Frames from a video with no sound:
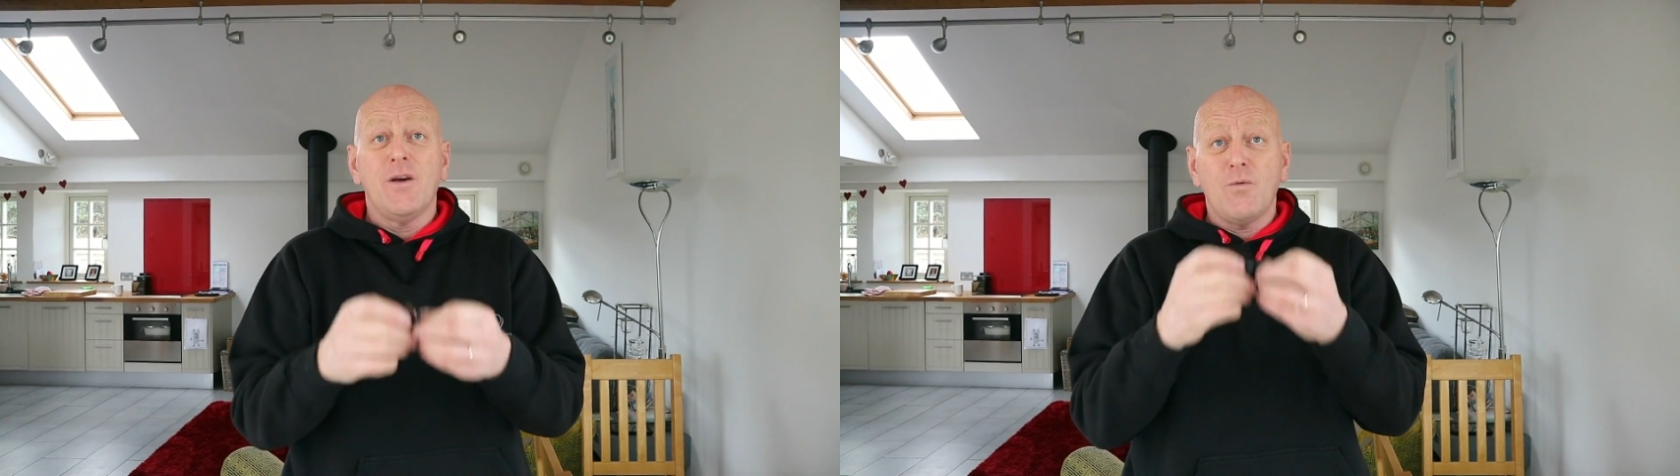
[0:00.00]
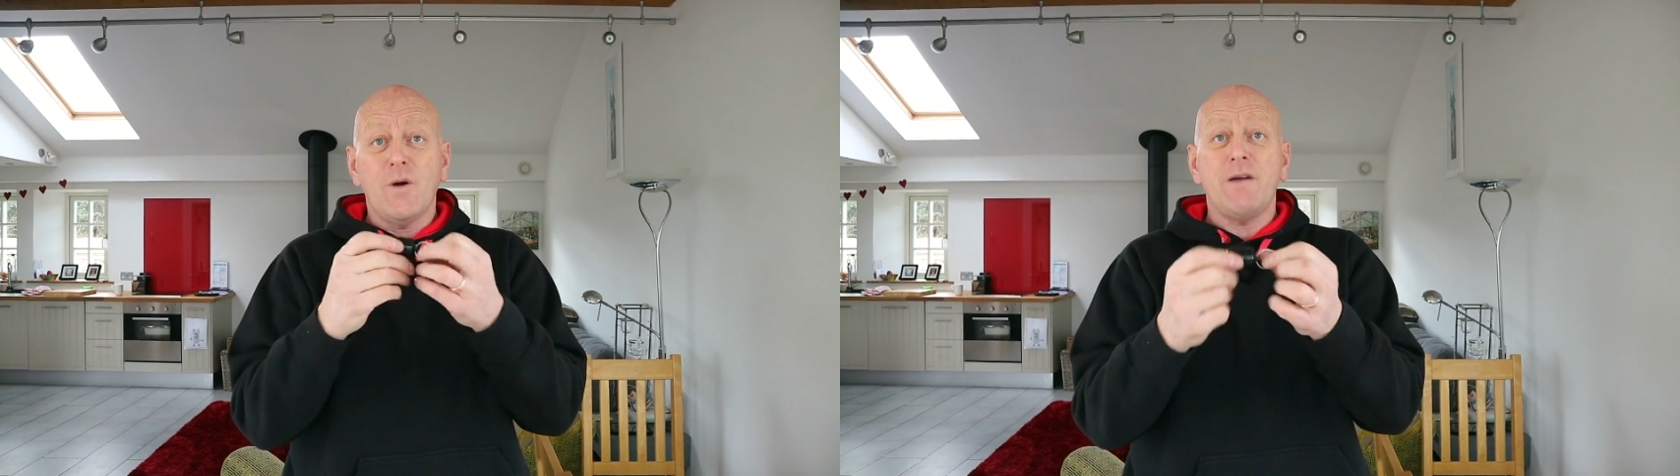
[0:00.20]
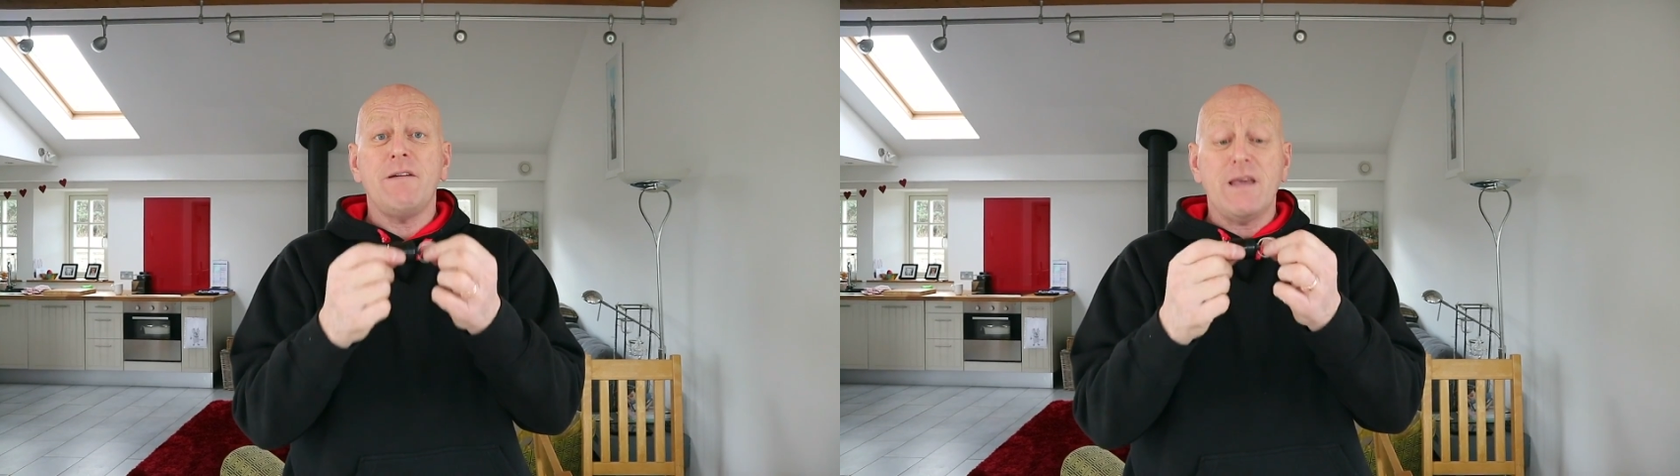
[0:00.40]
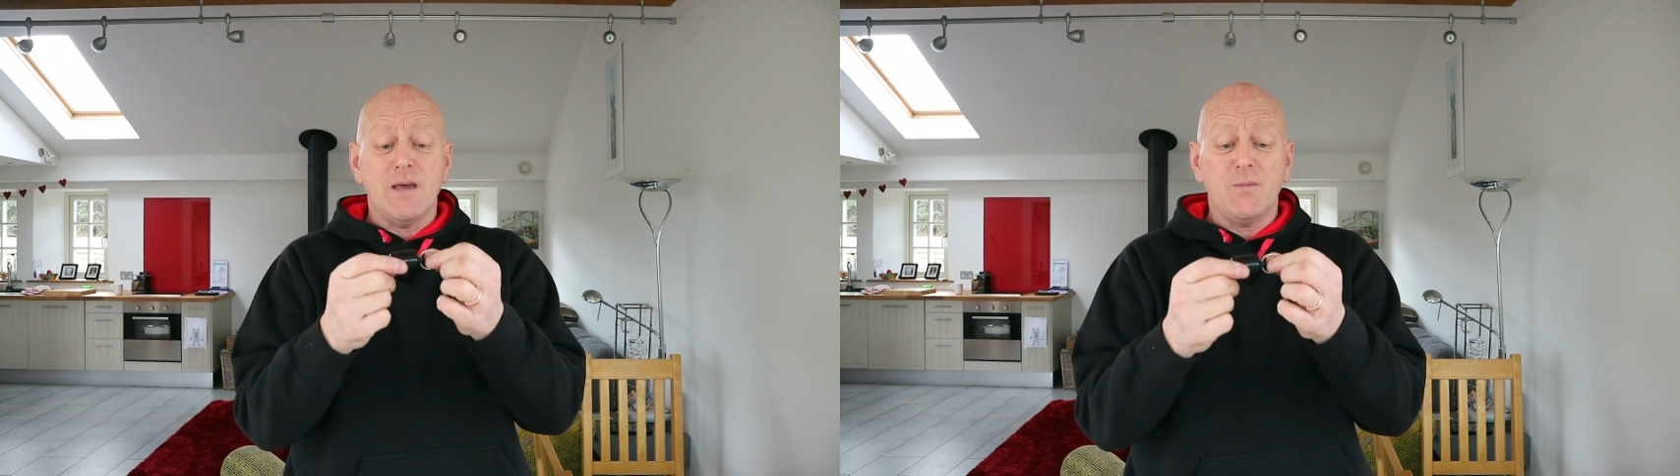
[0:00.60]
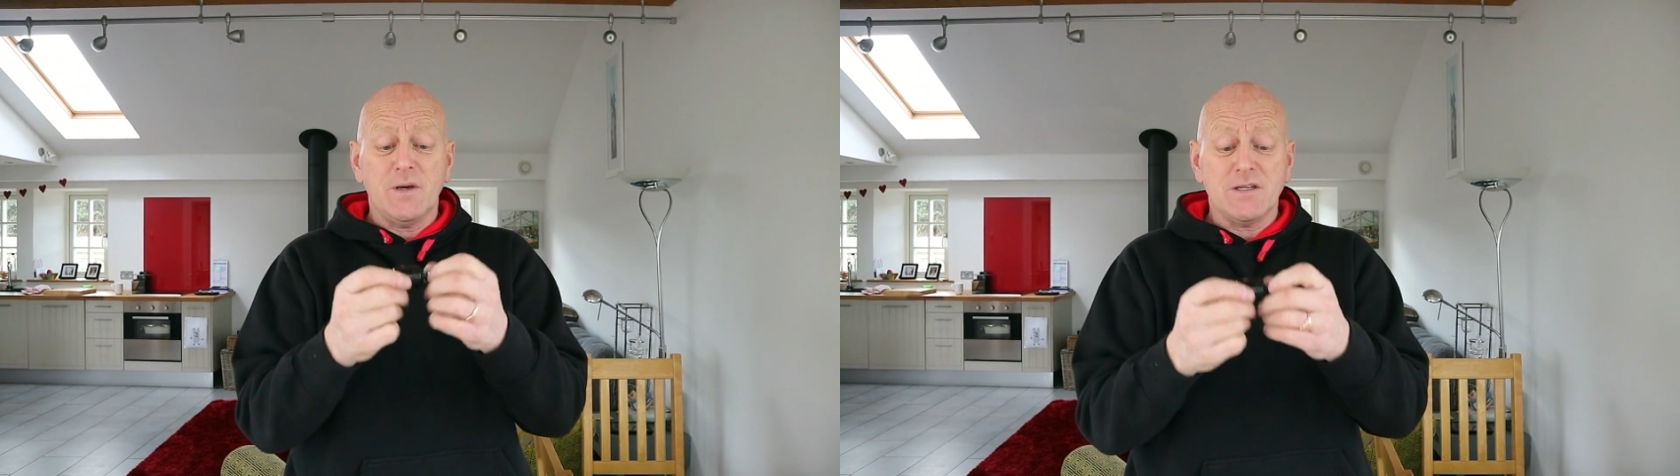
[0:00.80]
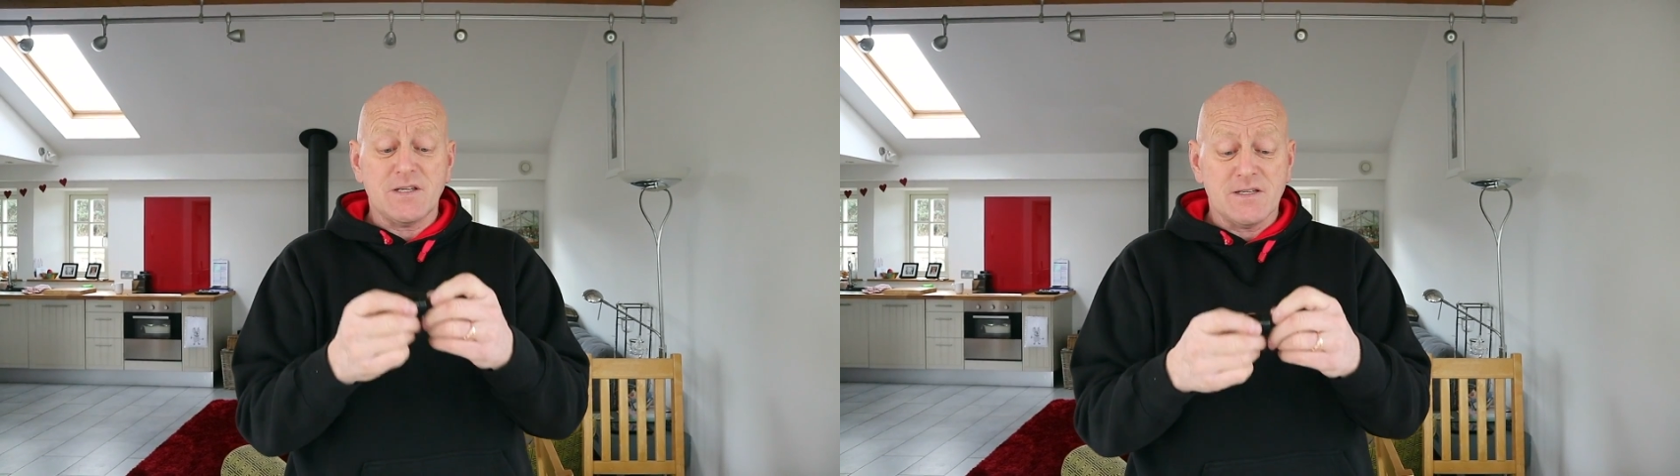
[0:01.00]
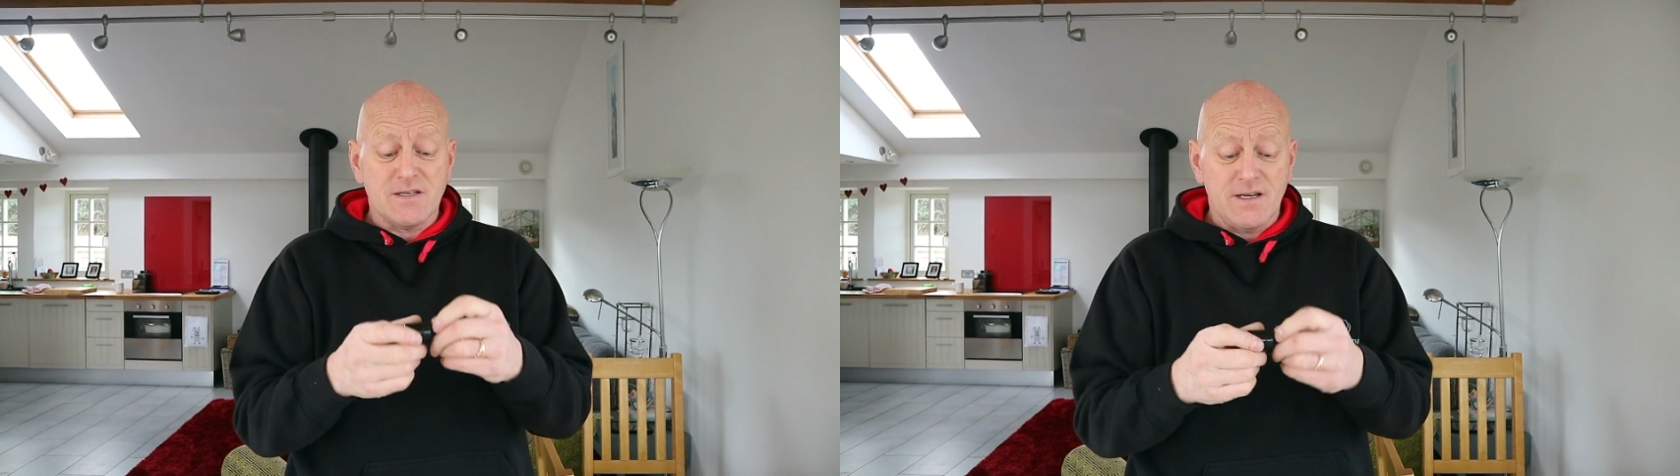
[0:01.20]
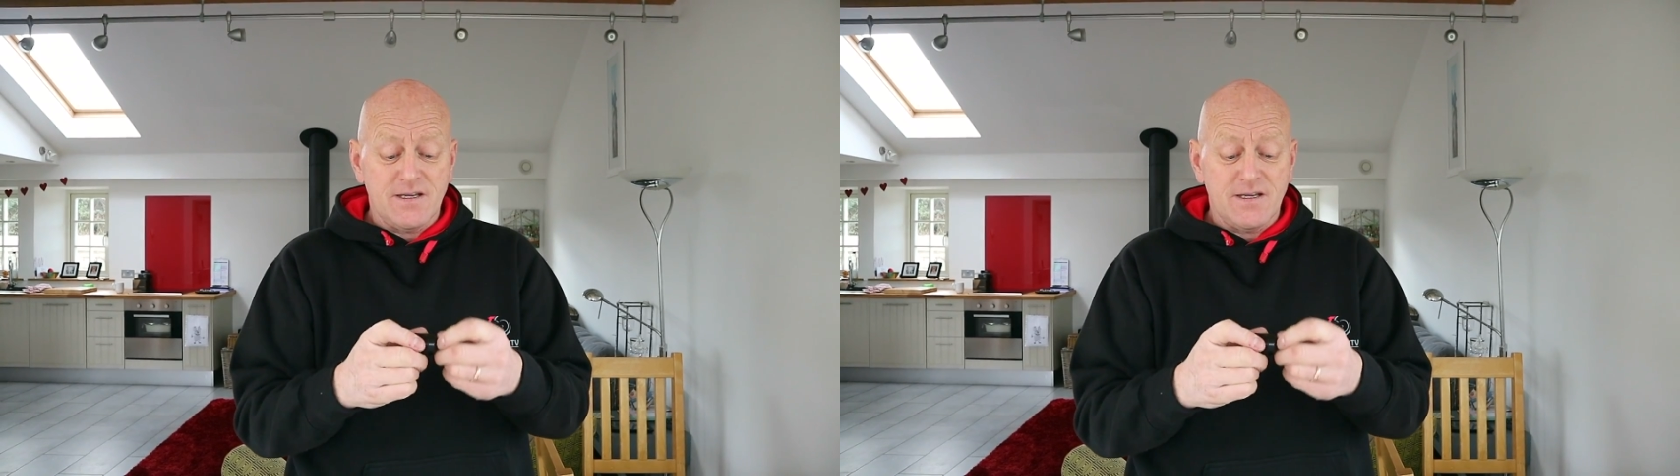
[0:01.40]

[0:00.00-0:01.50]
Wearing earpieces